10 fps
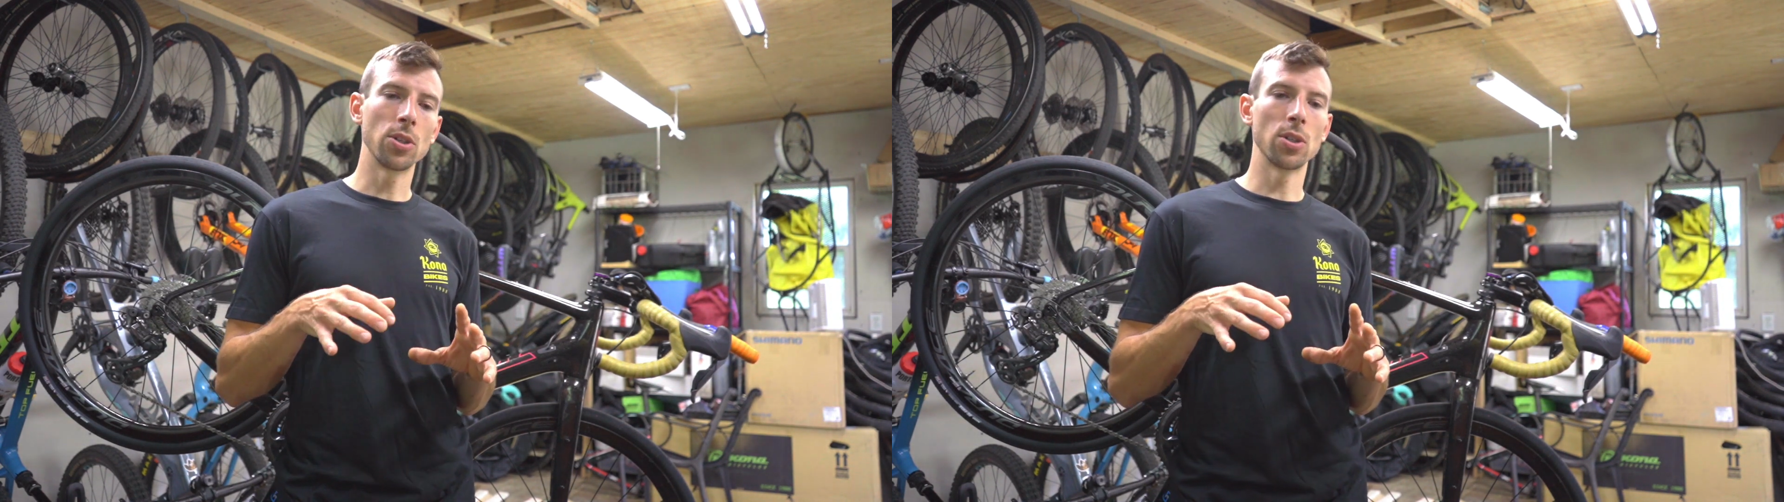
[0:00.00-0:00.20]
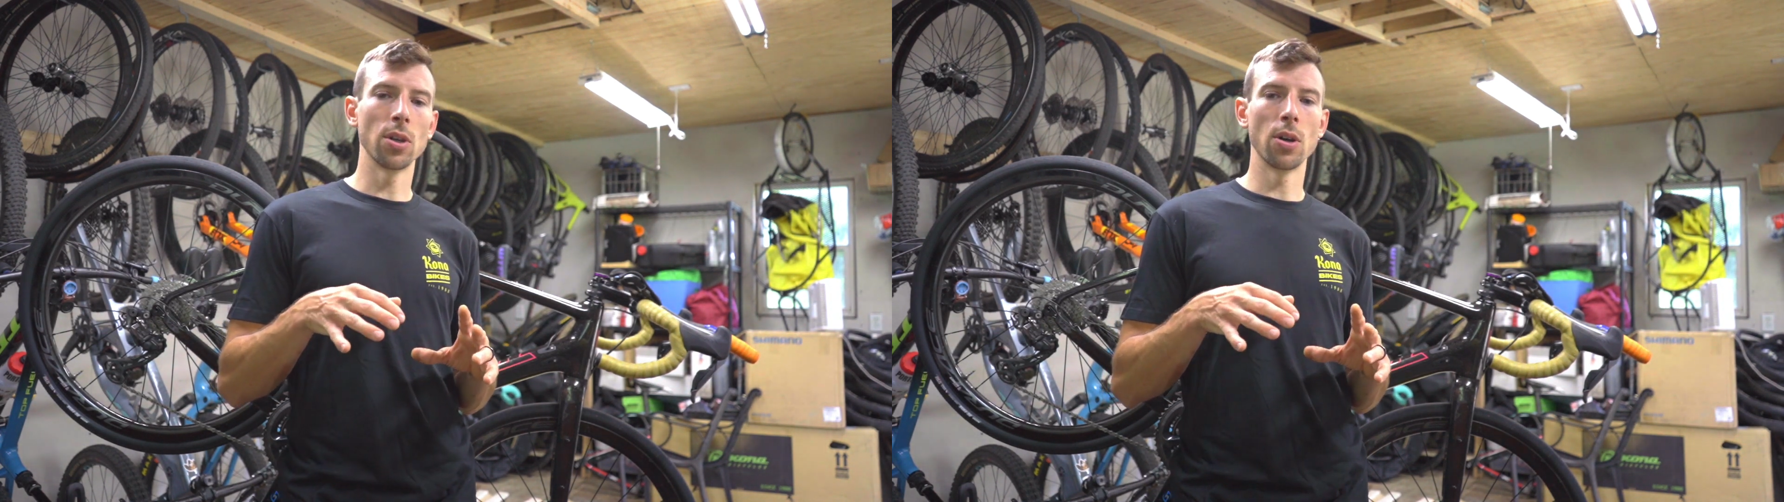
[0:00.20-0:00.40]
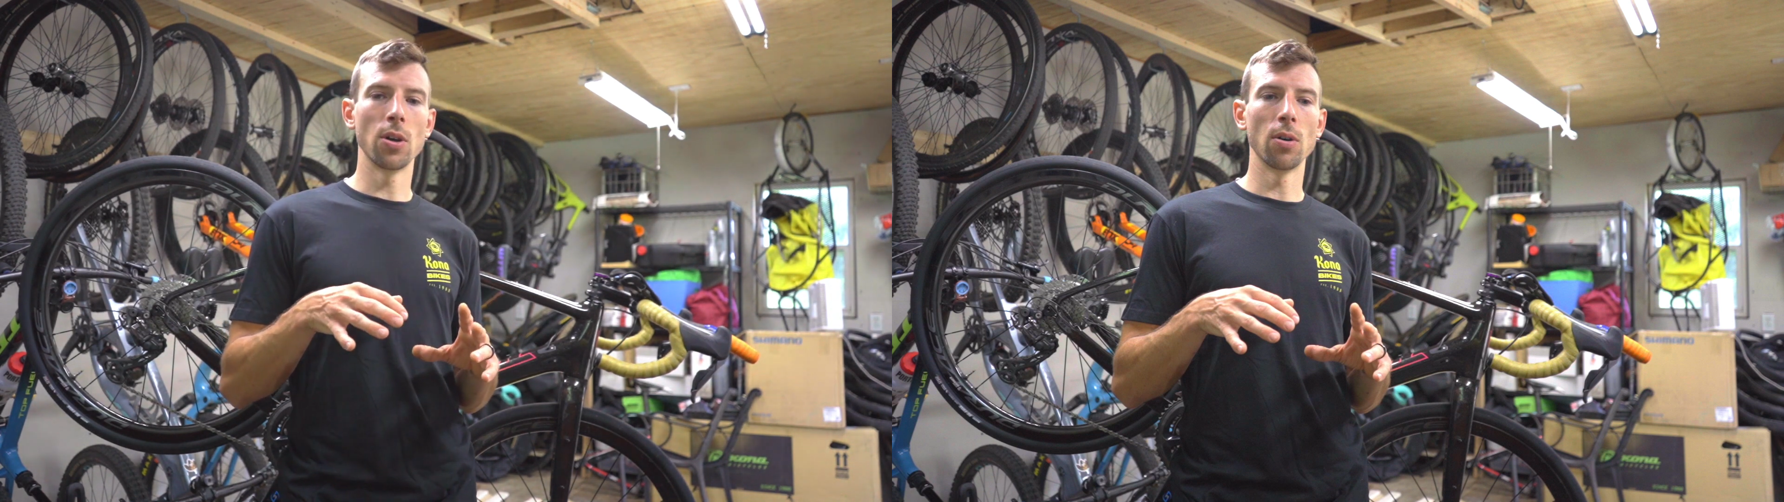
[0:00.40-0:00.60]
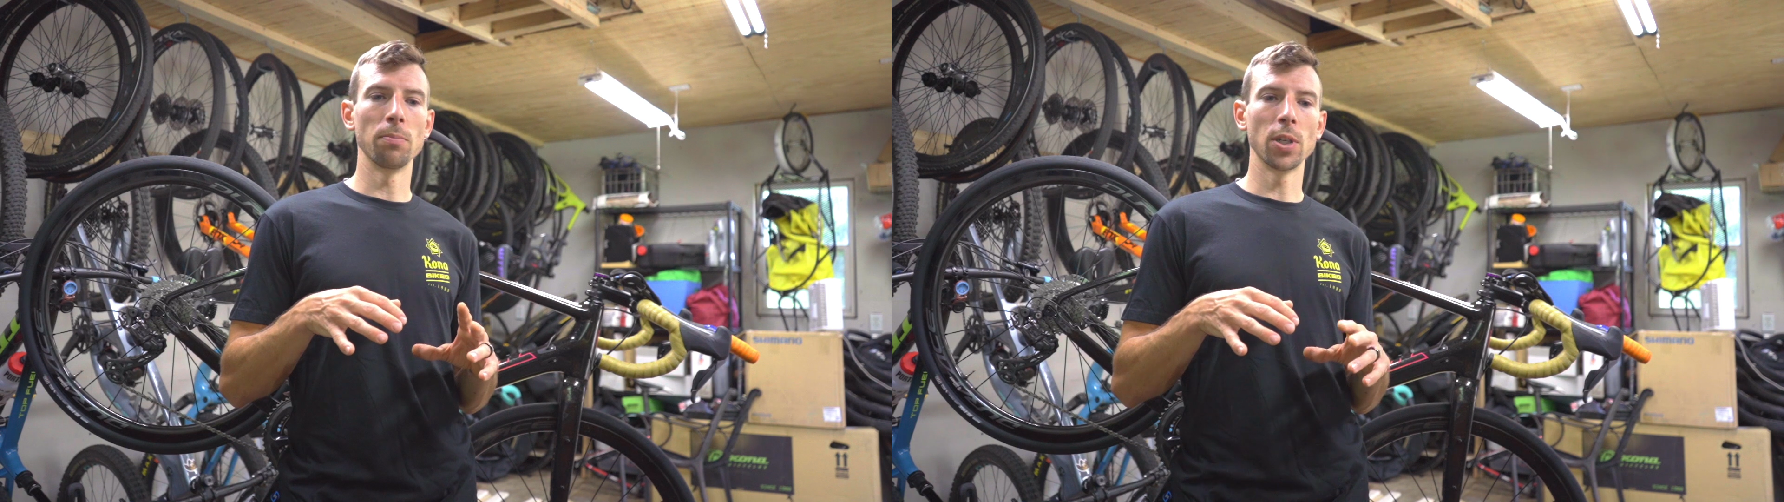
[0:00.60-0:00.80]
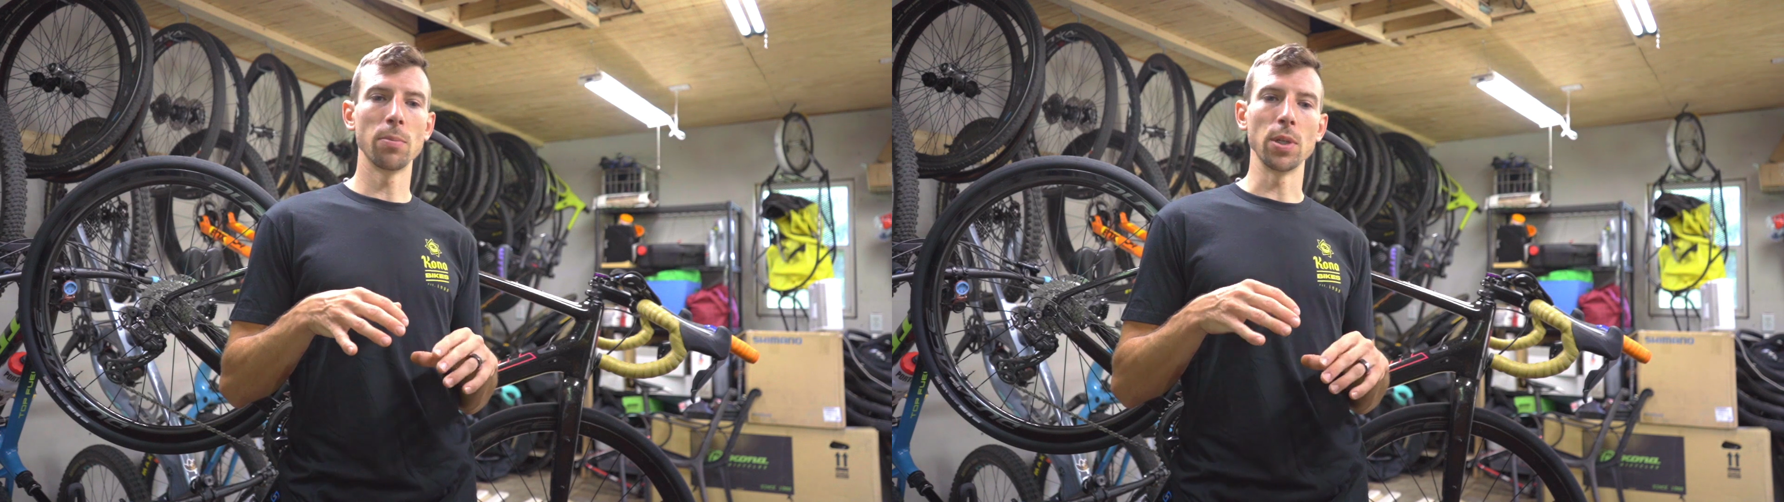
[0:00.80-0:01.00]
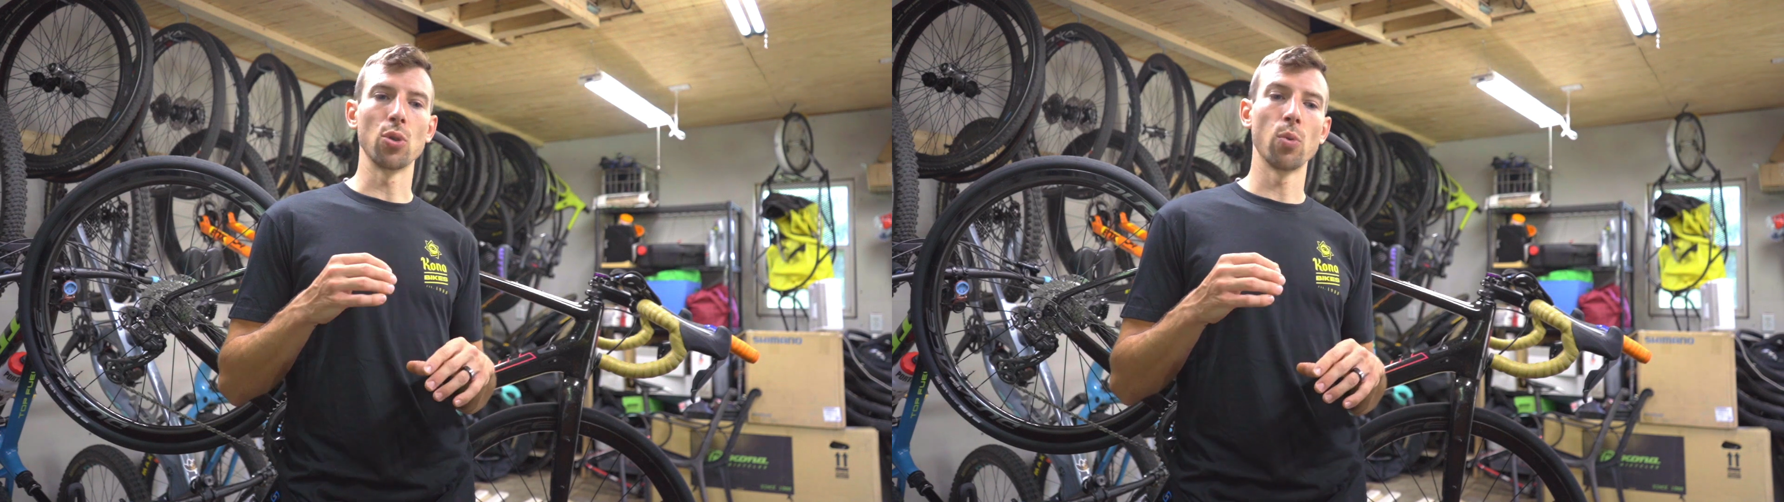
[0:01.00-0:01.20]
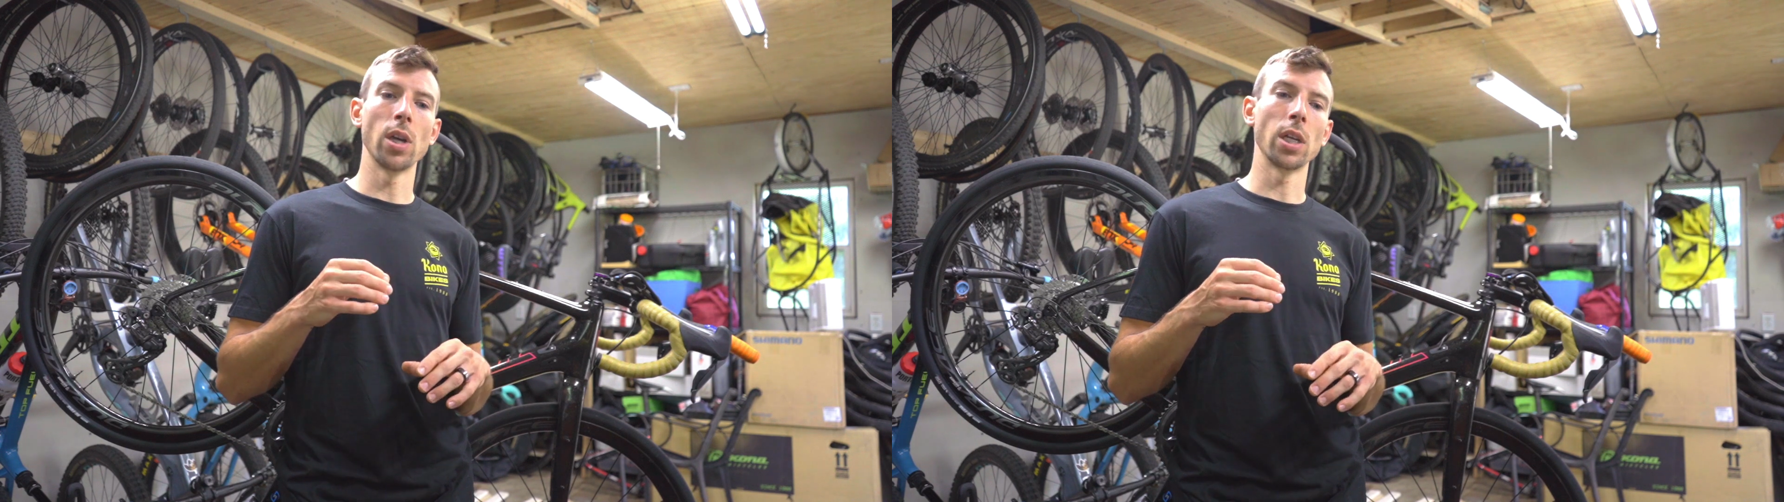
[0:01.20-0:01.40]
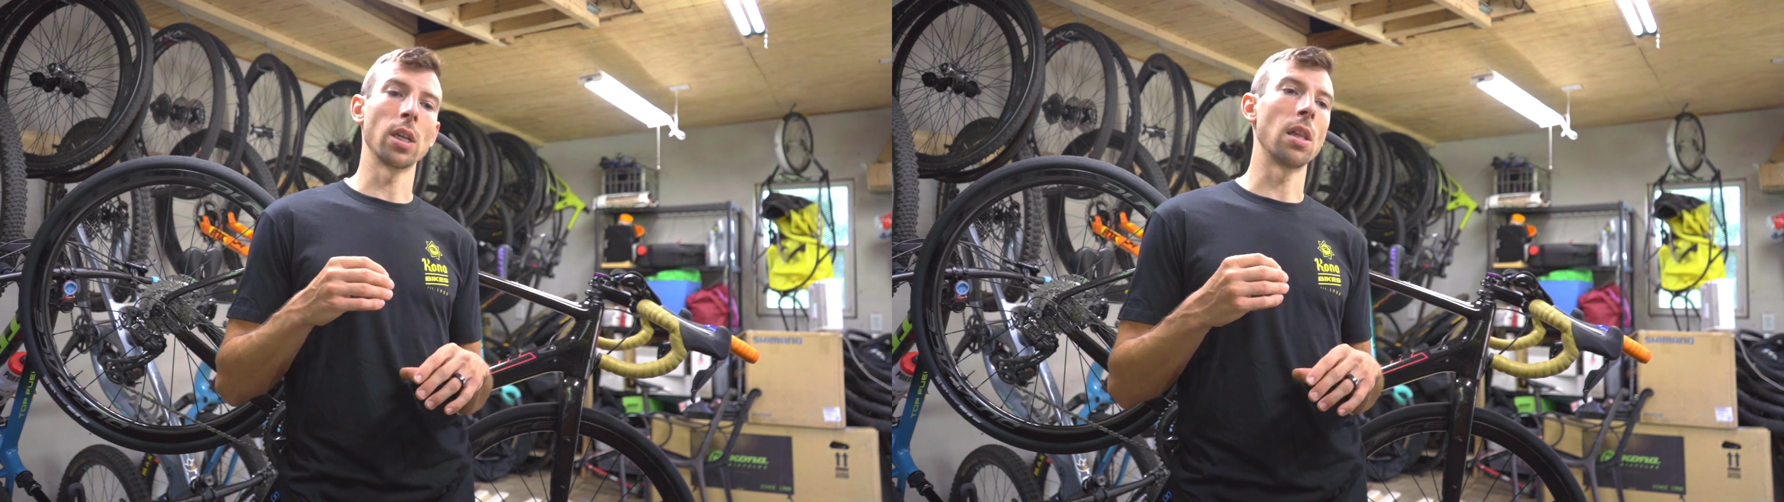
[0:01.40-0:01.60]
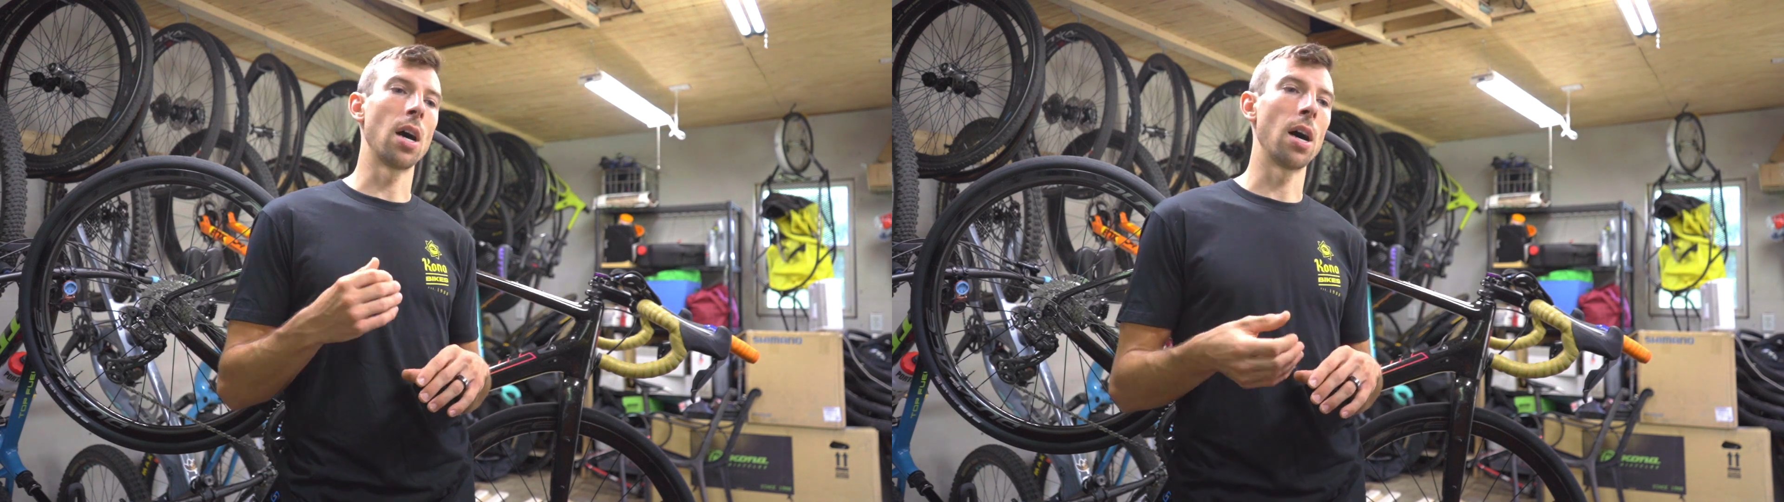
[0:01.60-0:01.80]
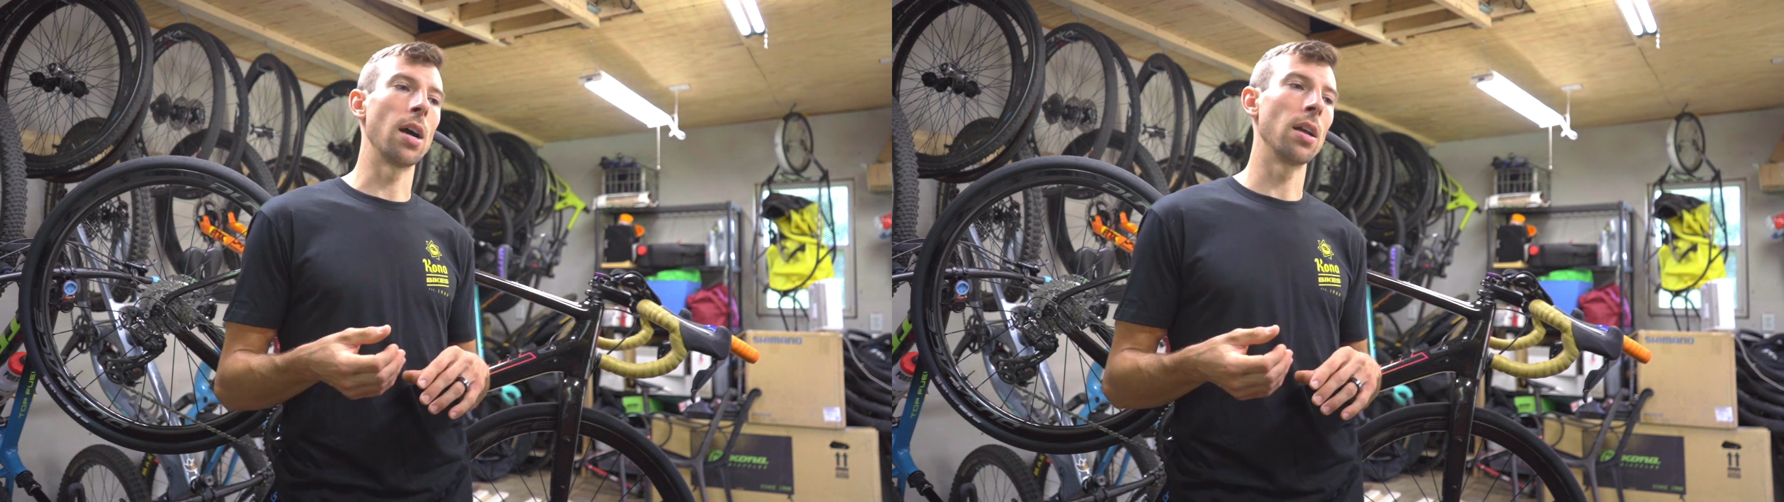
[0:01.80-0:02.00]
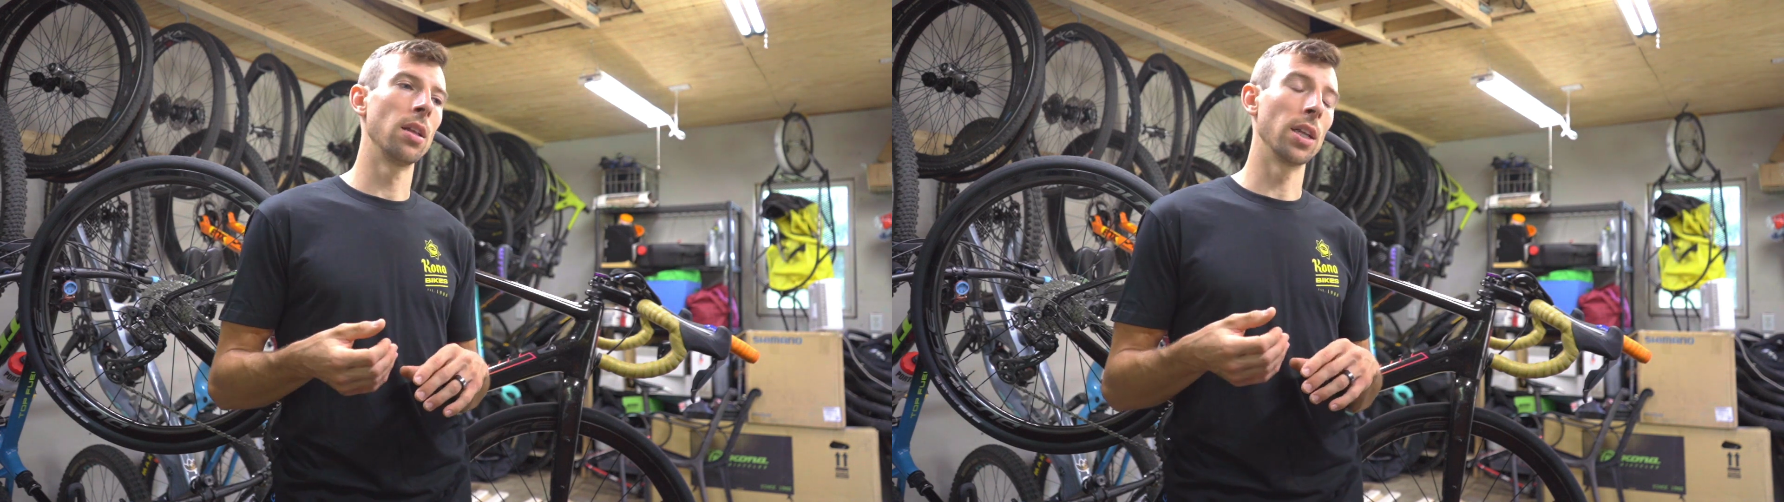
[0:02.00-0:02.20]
so I'm gonna be sweating a lot.